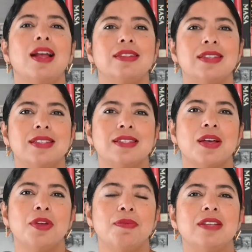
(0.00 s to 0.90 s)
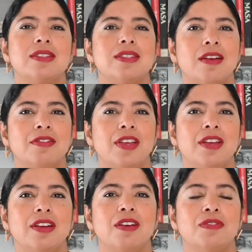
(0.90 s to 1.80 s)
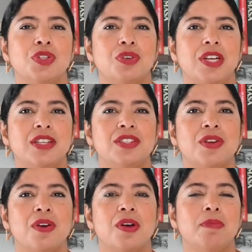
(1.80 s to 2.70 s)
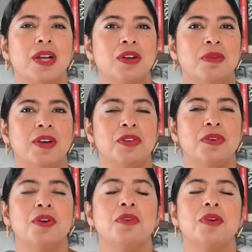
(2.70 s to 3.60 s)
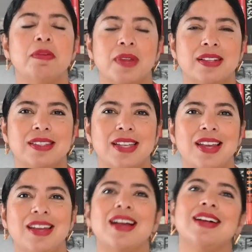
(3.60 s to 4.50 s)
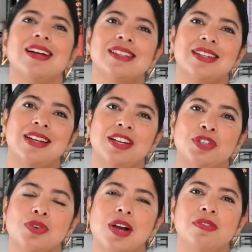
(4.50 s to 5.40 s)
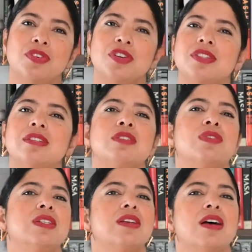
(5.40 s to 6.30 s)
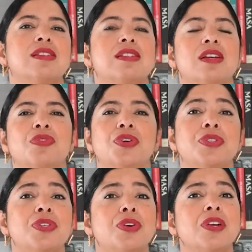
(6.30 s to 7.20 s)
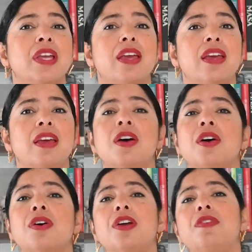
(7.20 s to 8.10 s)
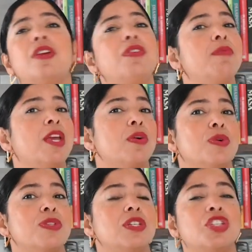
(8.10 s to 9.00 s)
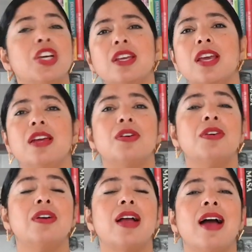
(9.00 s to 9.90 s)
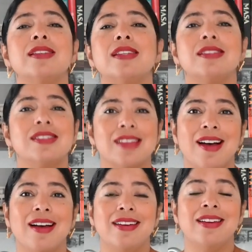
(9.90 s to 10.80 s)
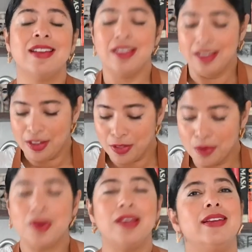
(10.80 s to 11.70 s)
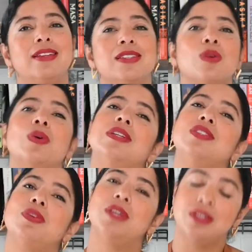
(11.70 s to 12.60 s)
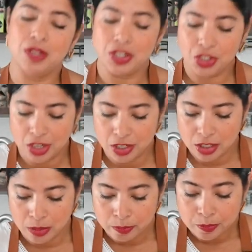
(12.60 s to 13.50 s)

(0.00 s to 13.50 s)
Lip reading: And this is how we make stuffing of chorizo and Plátano Maduro, ripe plantain at Casa Dining Traveler. This is fantastic for your turkey, or even if you make a roasted chicken, or as a side. Either way, it's going to be delicious.